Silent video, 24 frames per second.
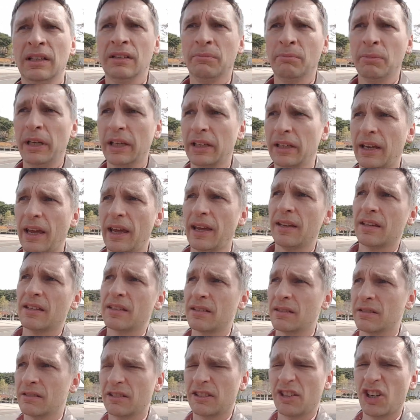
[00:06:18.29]
made cakes
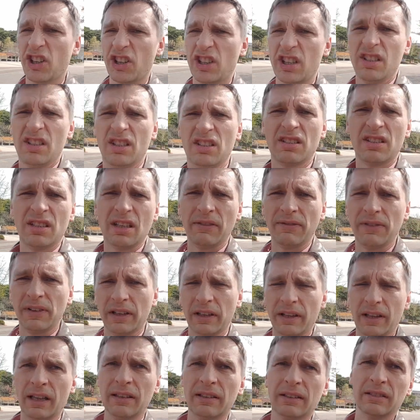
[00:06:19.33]
and cookies and stuff
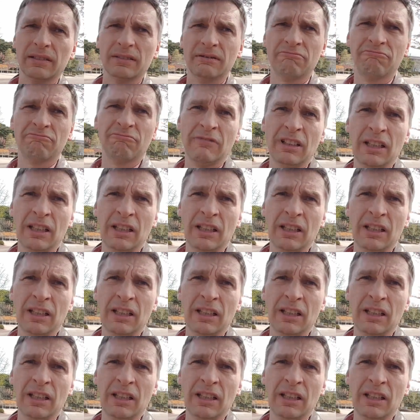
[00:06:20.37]
like that, and